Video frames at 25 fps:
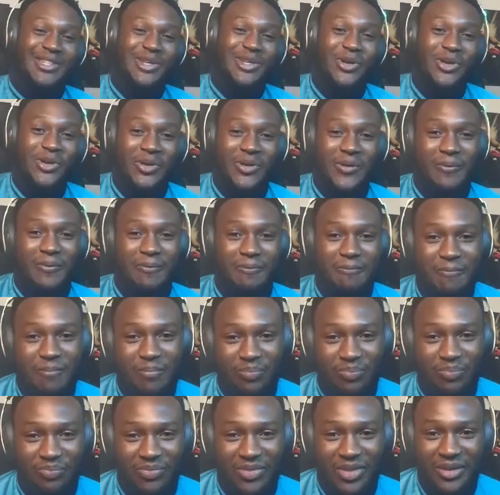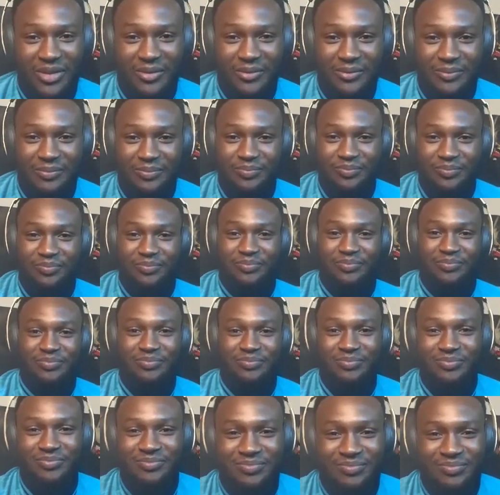cut off from social media and everything,
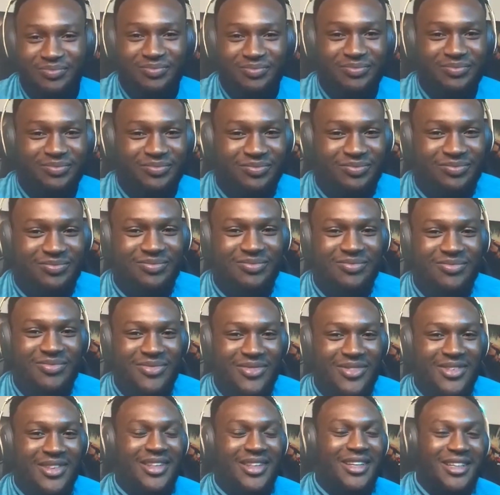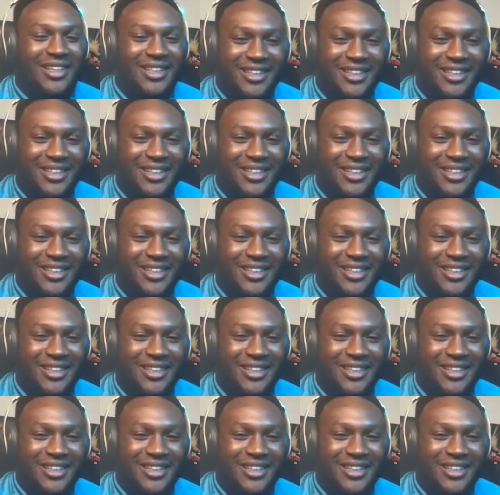so I didn't know none of this. This is all new